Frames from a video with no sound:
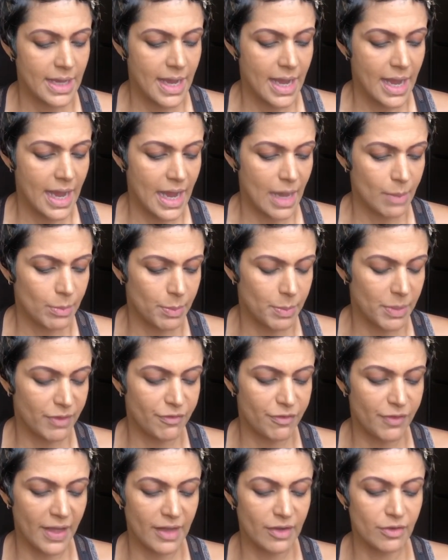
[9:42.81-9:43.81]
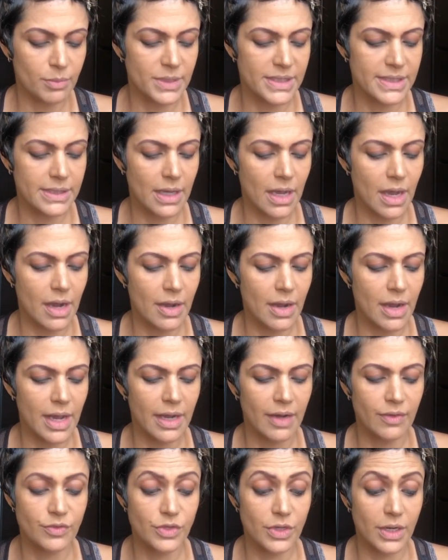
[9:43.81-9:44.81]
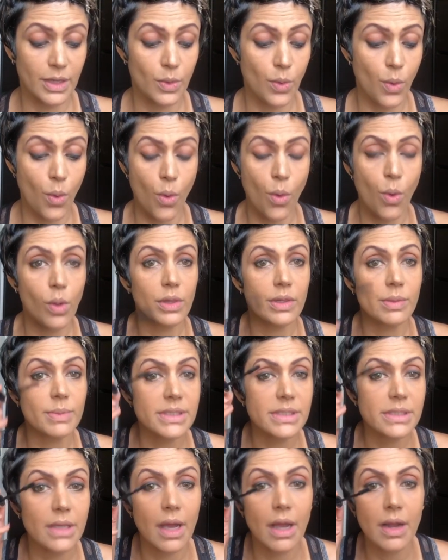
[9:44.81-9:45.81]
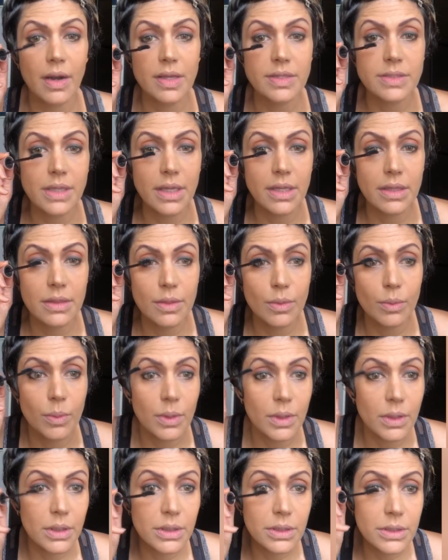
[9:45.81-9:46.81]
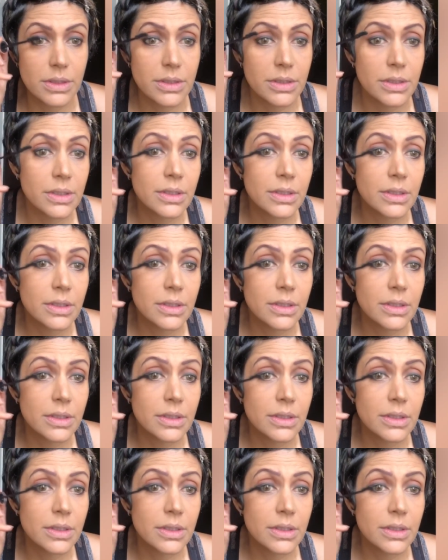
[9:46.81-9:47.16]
I'm a big fan of mascara, and I've tried all the mascaras in the world.